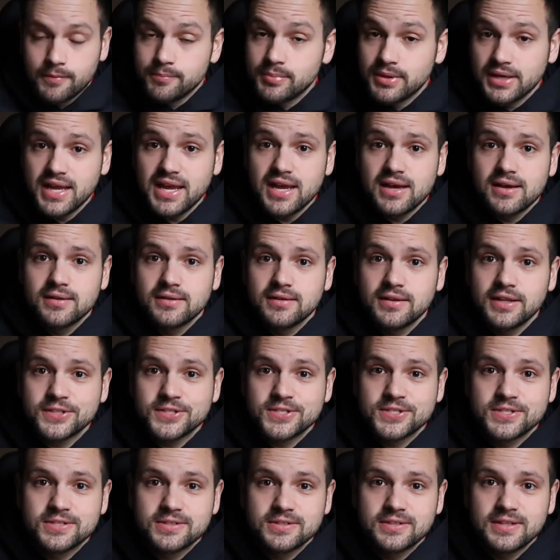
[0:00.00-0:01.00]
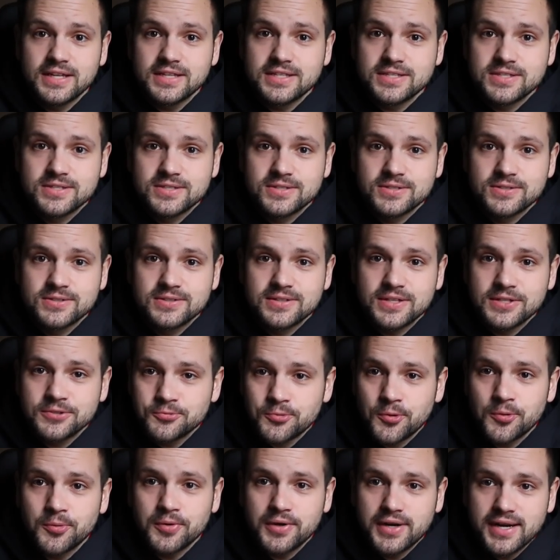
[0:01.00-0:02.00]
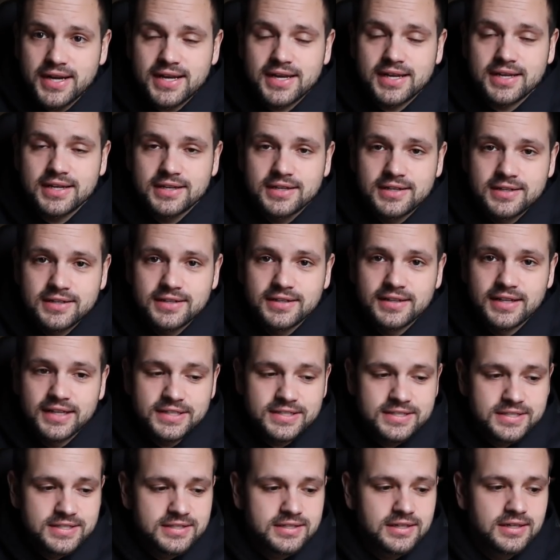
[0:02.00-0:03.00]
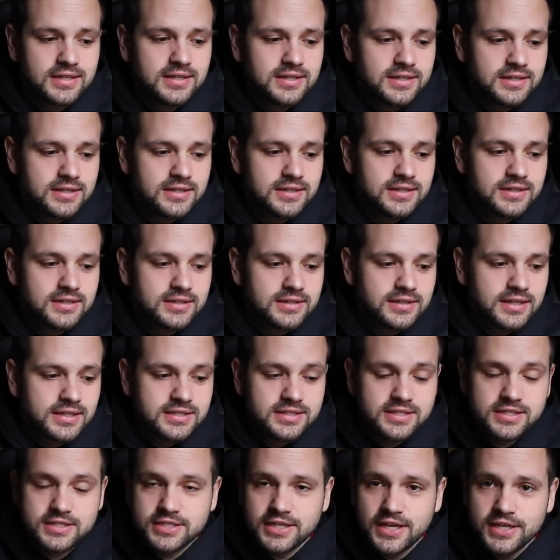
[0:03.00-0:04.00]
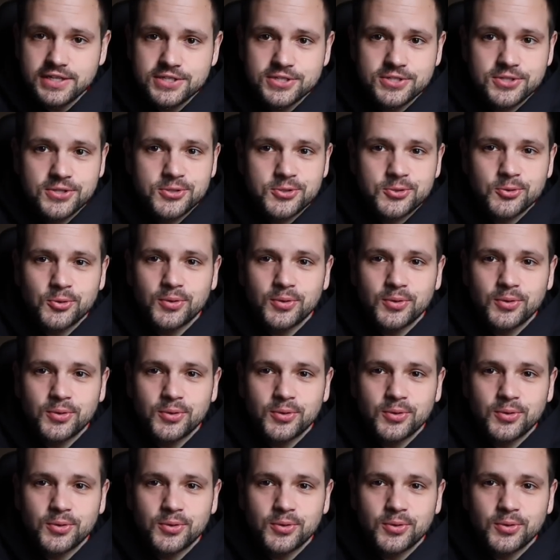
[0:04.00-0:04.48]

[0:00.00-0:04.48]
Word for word: But yeah, that's that's that's where we're at. That's uh, that's the changes to